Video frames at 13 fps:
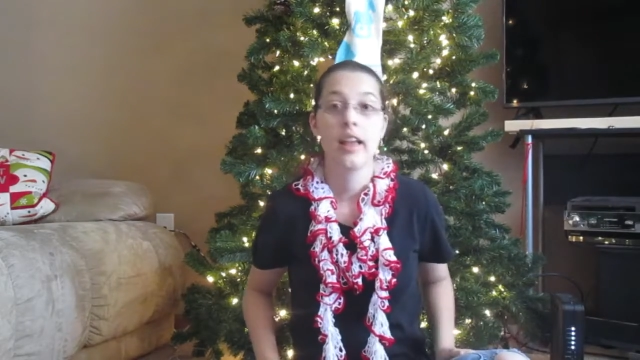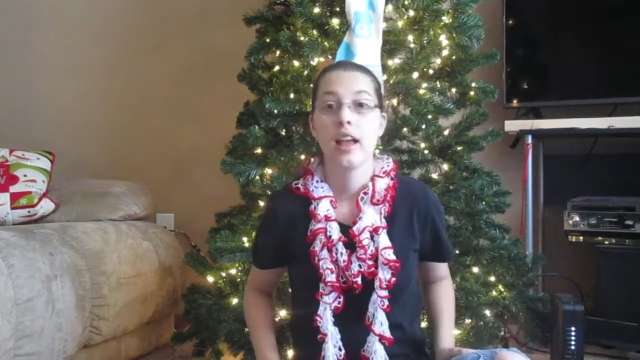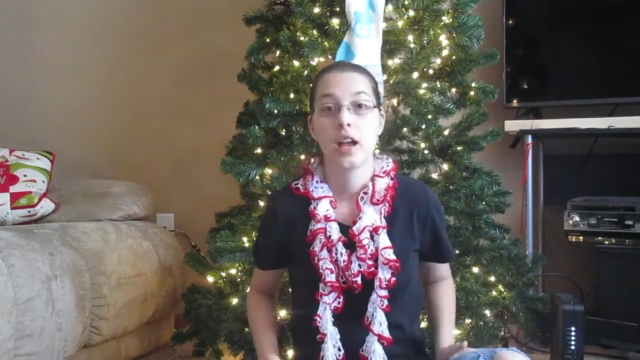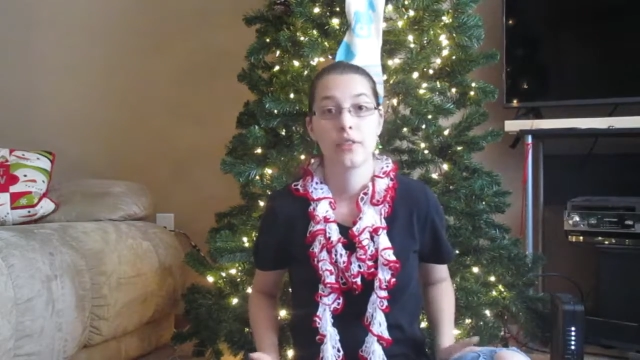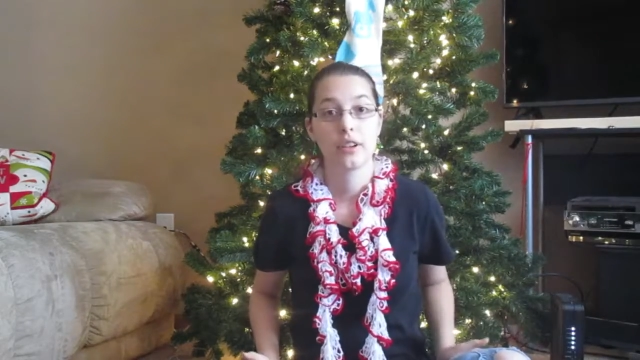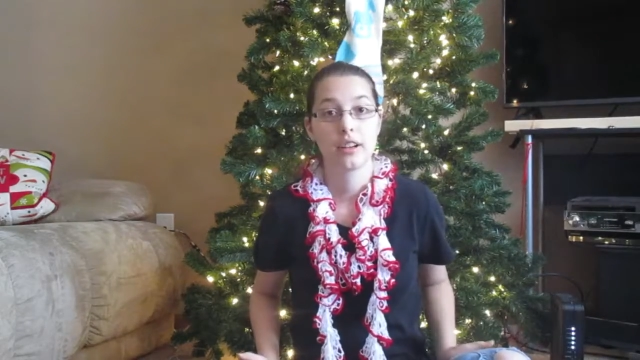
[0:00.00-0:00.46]

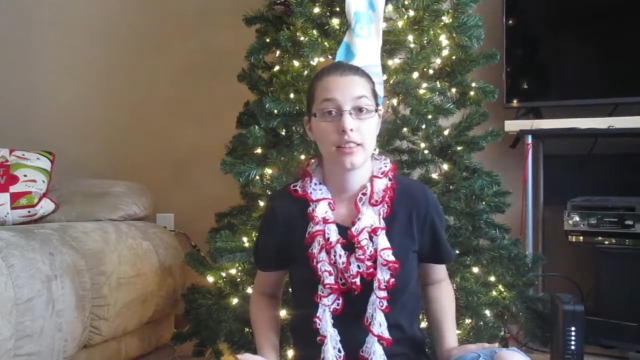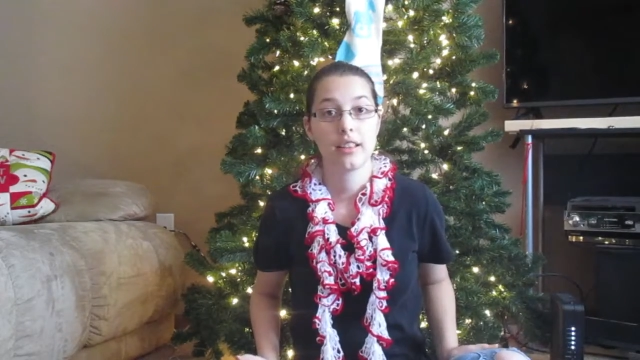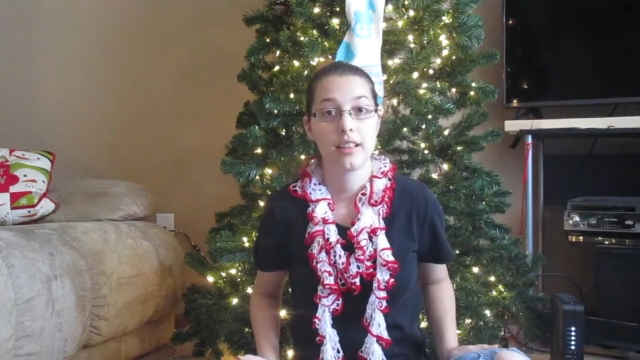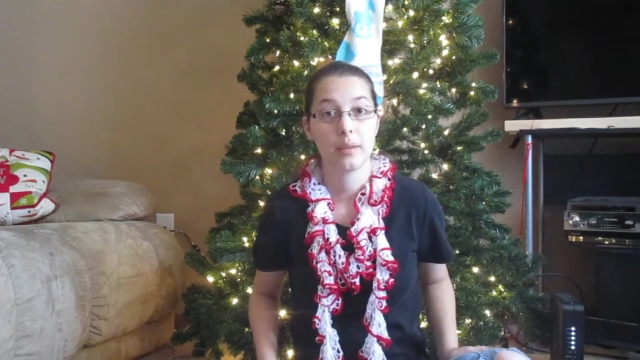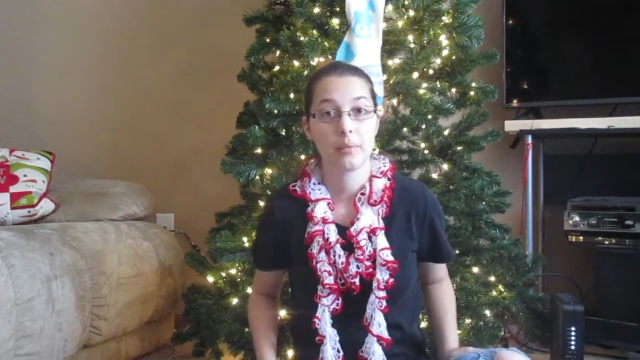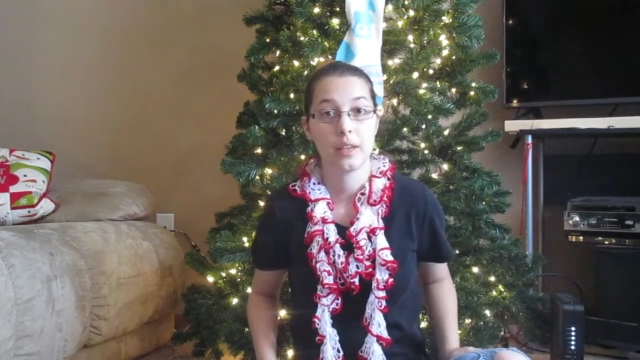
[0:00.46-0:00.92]
If you're anything
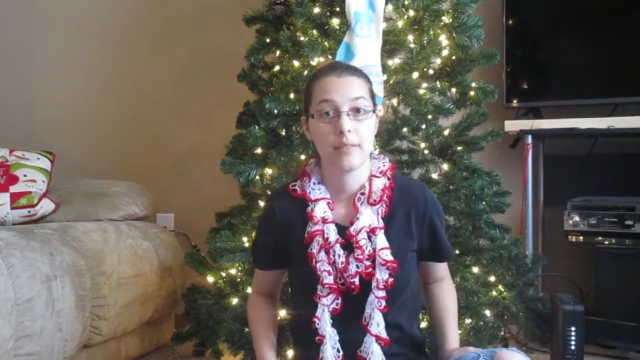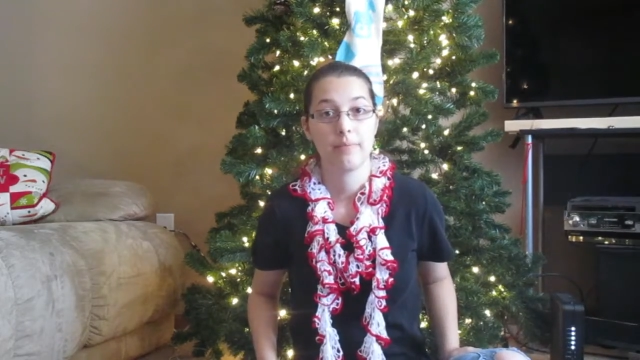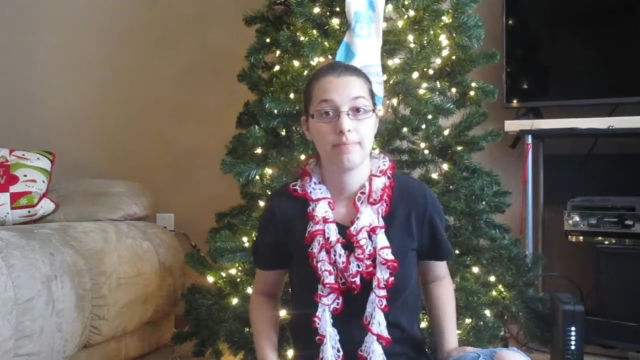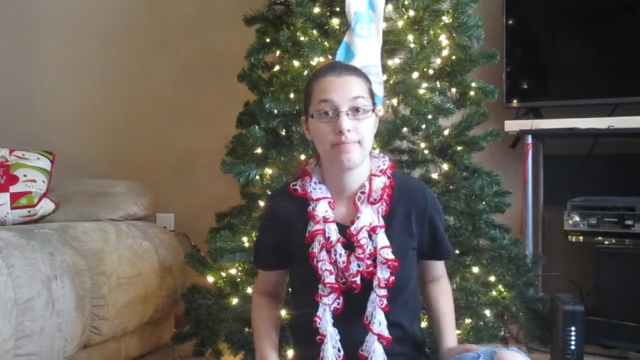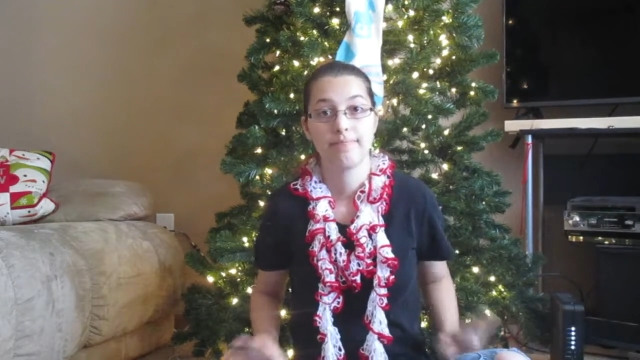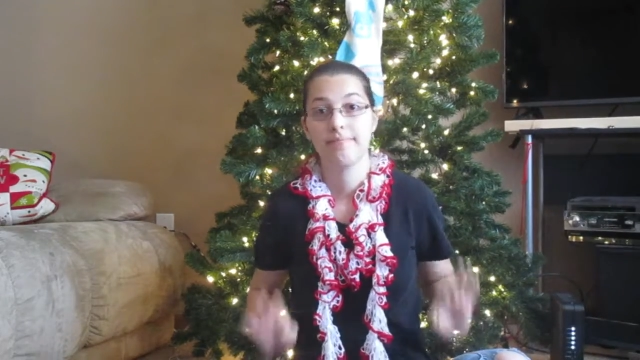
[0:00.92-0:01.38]
like me,
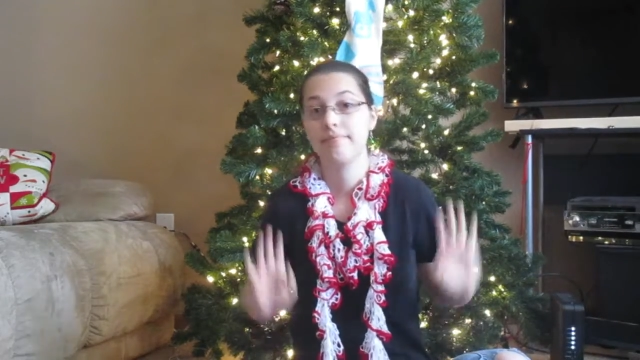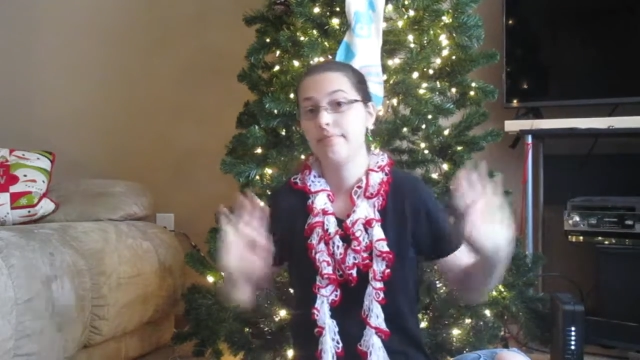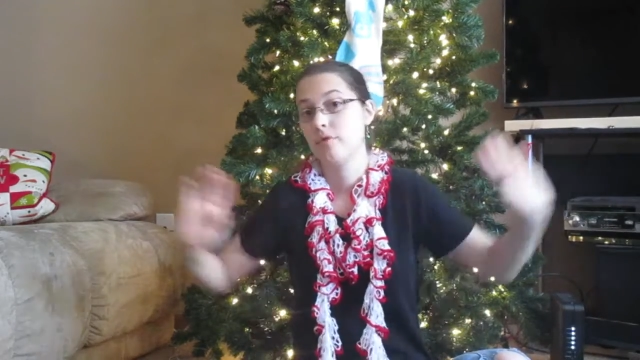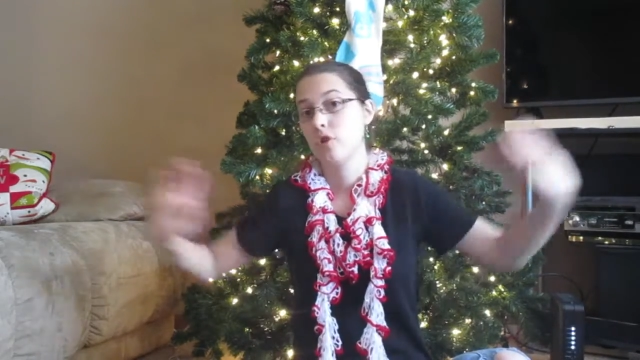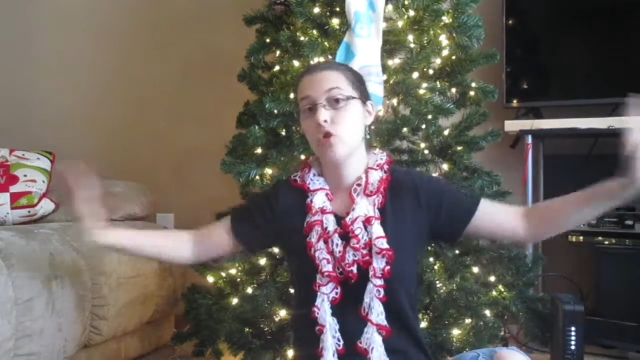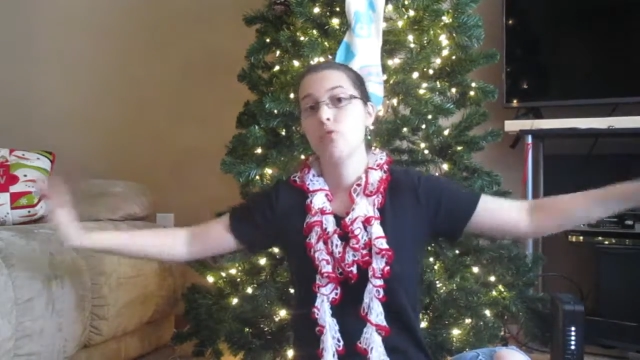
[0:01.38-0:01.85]

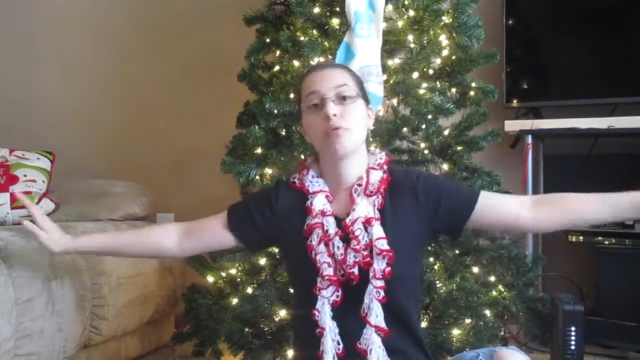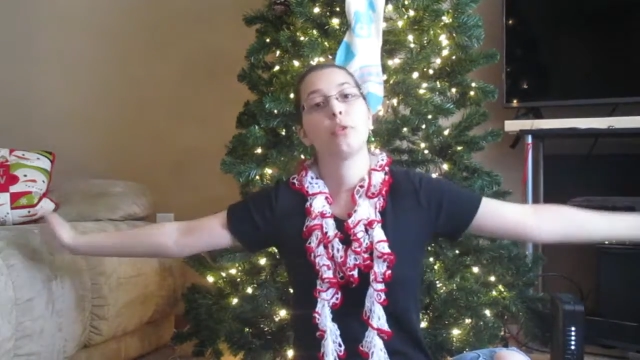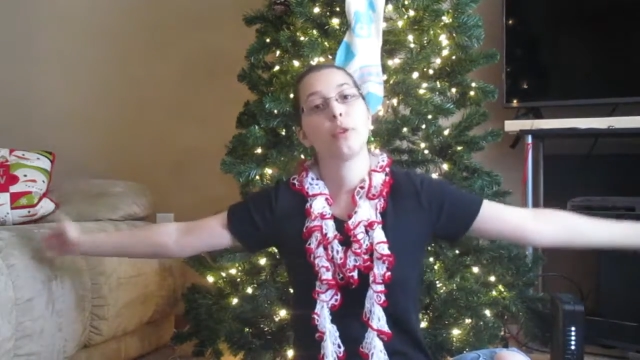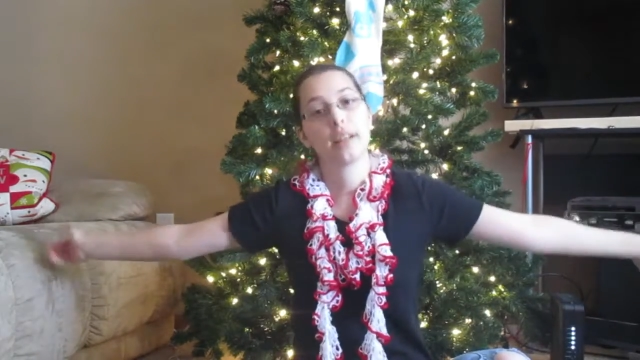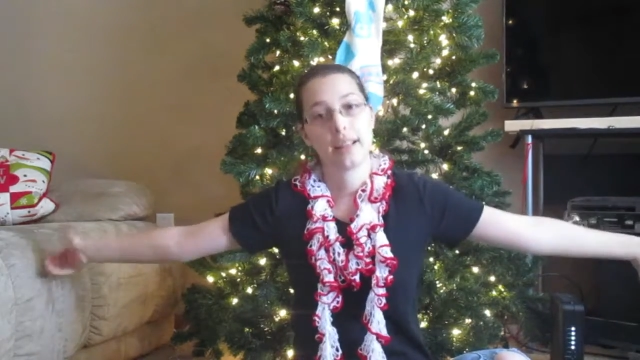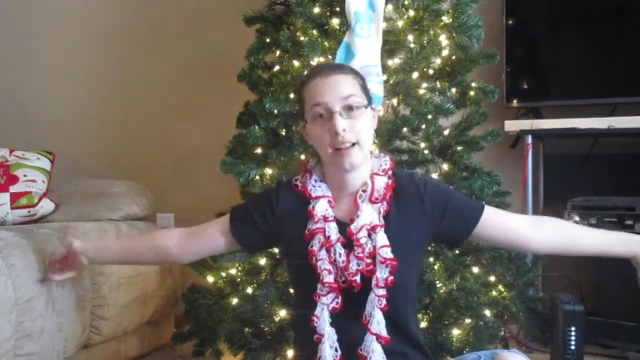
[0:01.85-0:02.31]
you've avoided